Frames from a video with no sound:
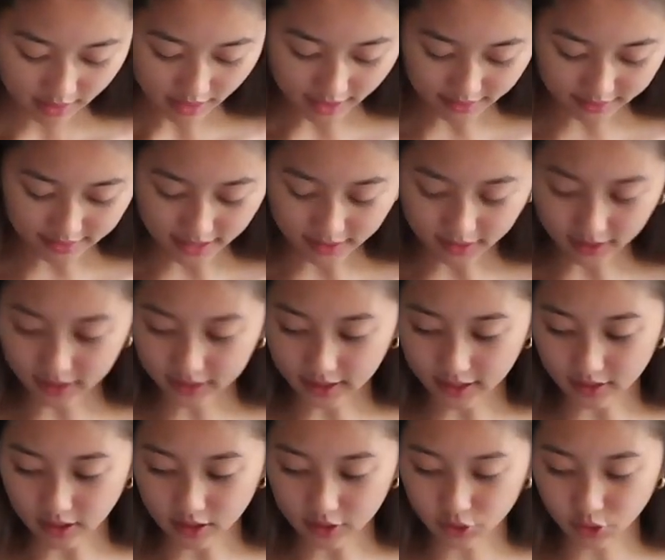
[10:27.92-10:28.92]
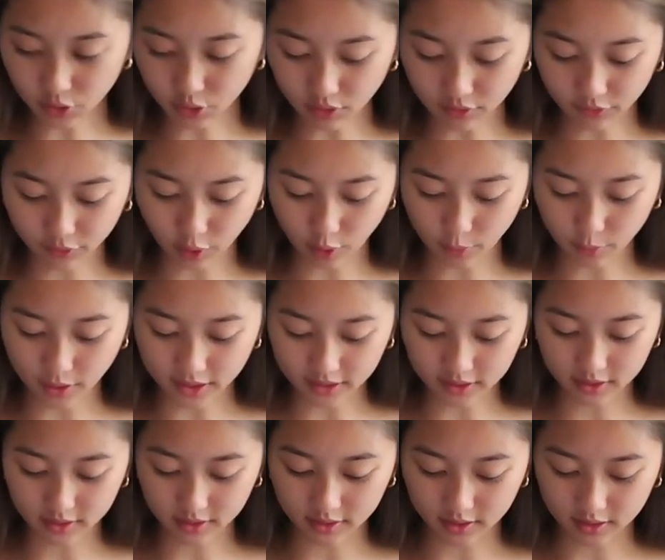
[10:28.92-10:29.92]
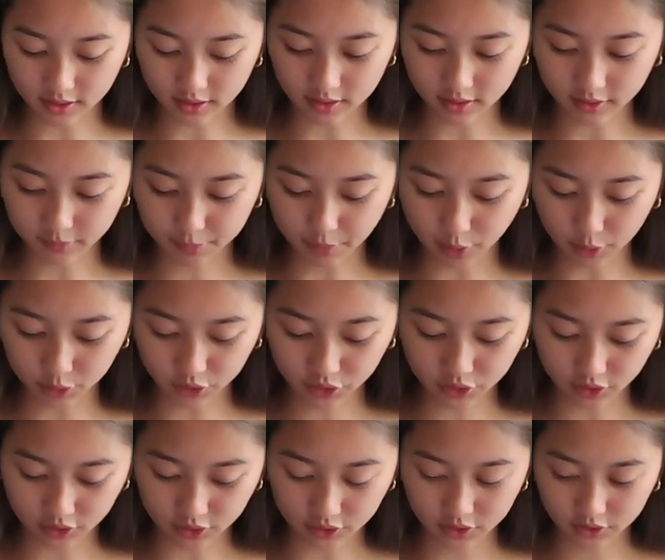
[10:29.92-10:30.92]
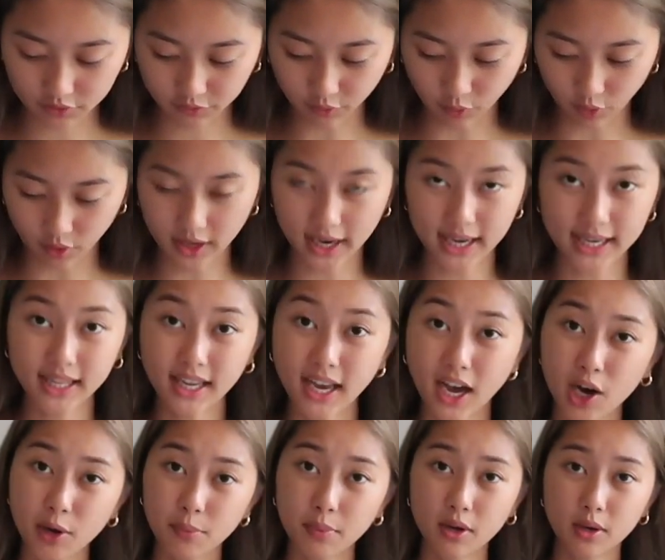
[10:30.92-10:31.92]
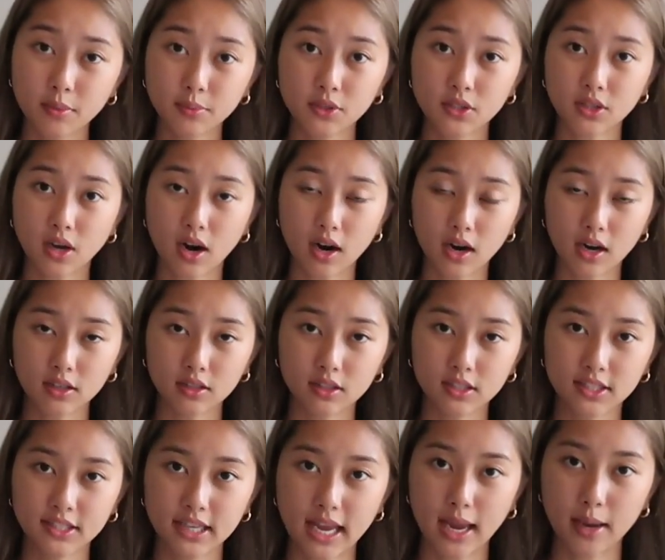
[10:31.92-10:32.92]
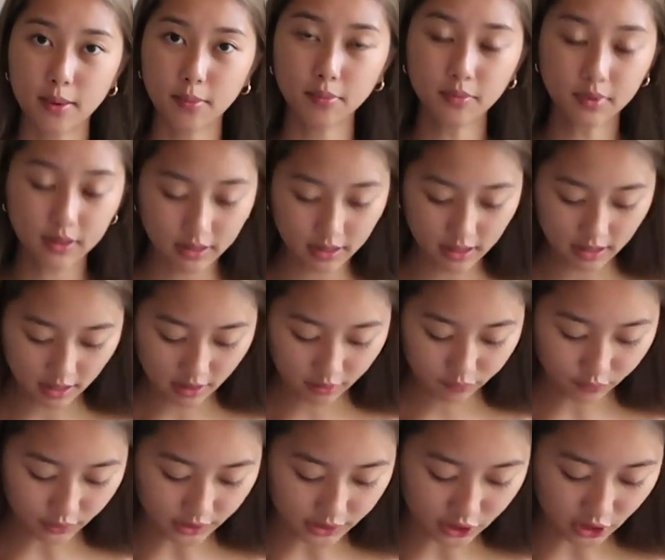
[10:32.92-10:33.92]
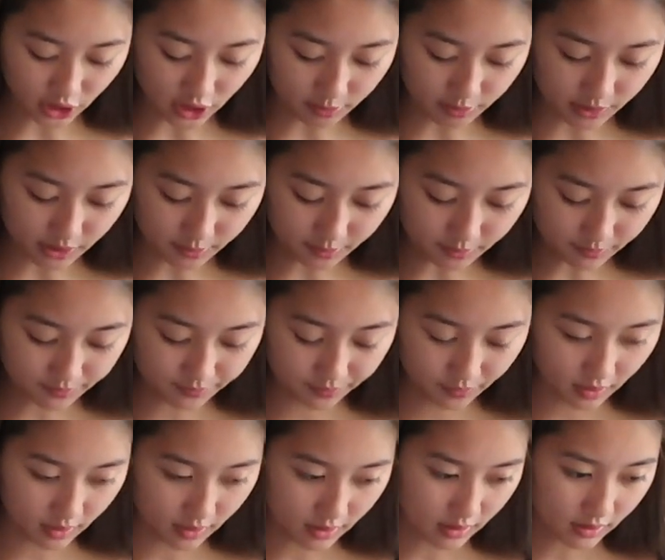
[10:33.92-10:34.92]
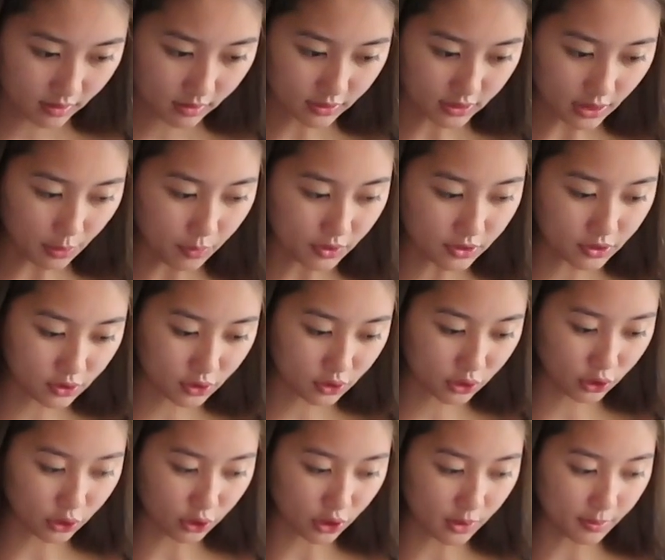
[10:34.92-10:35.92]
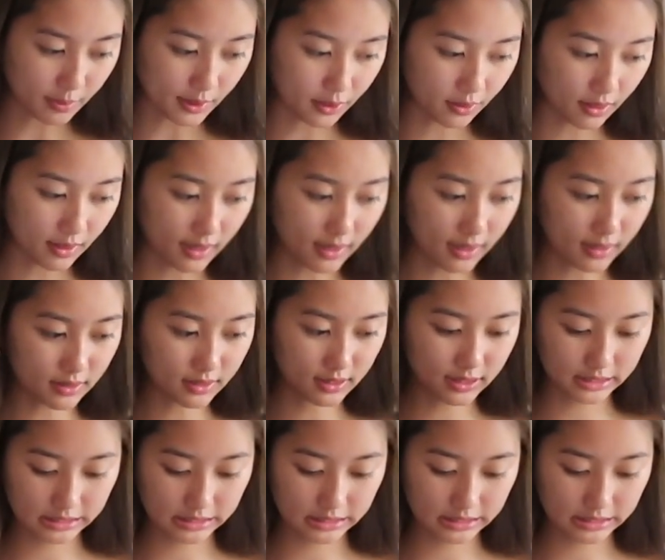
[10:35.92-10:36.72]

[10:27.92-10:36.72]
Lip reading: And then I can also confirm whether the posters for in the albums are the same for each album, because I wasn't sure about that.